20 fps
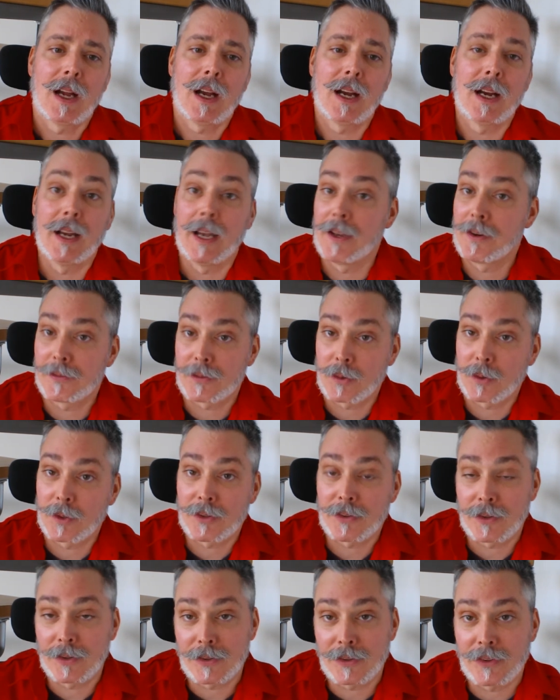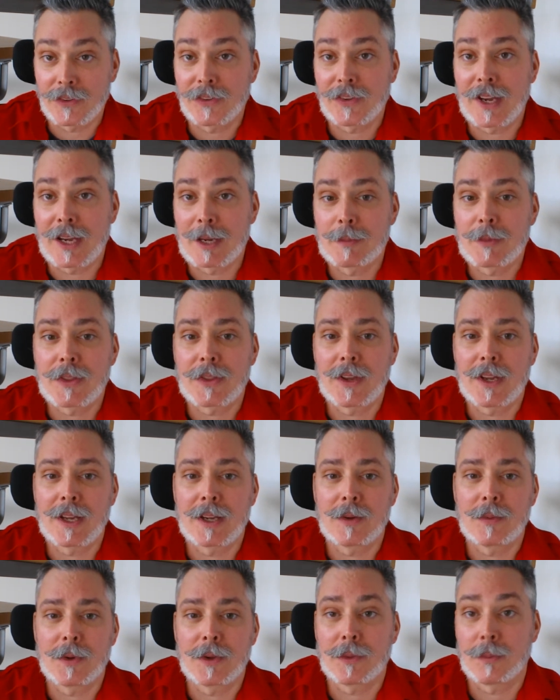And of course, there's the same
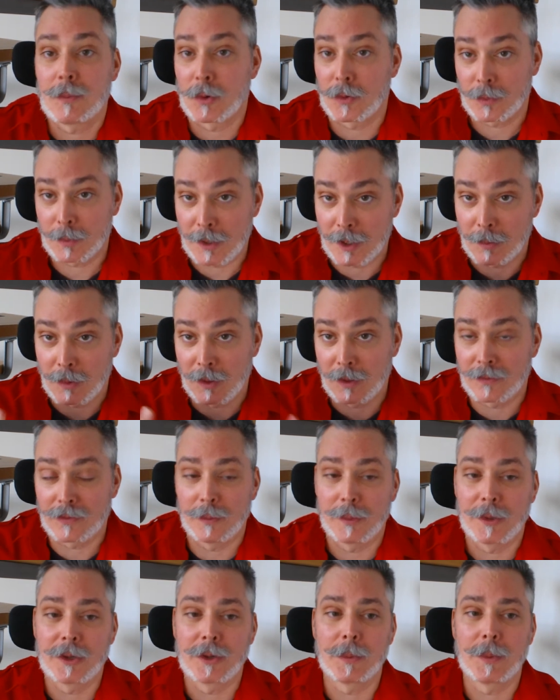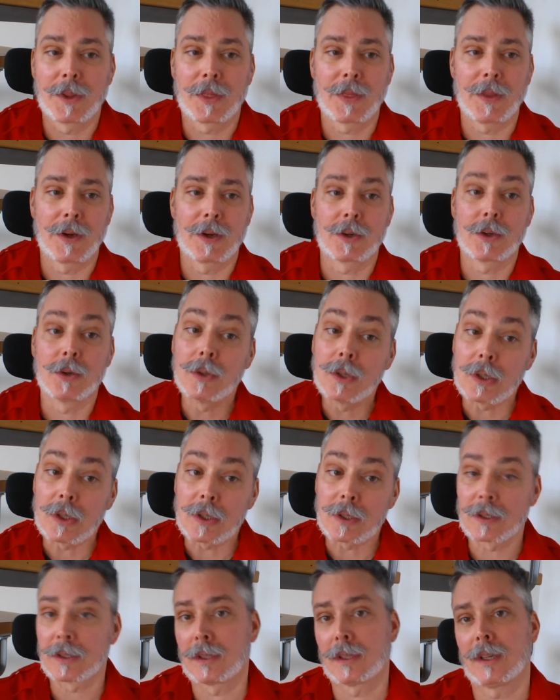thing with most people are familiar with
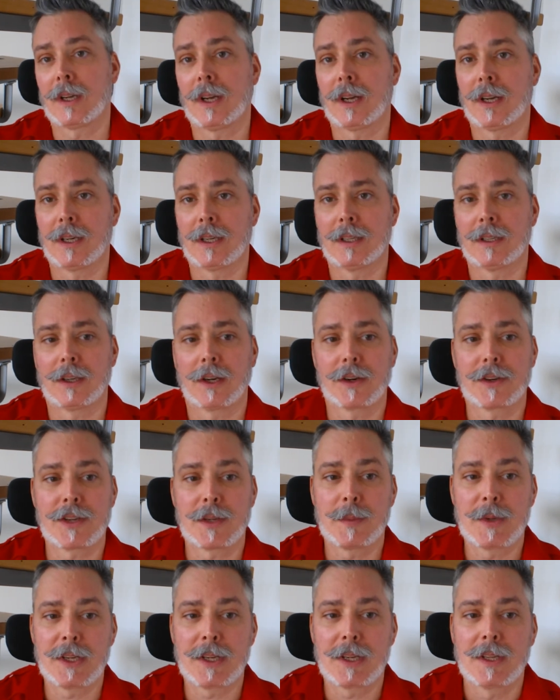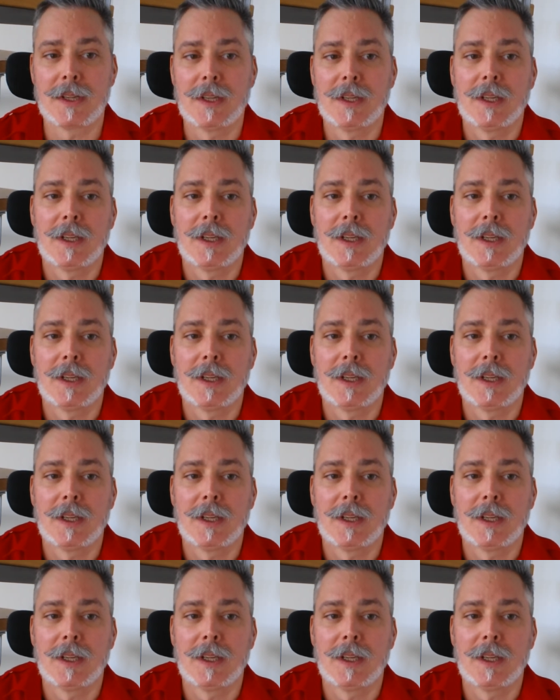Google RTB.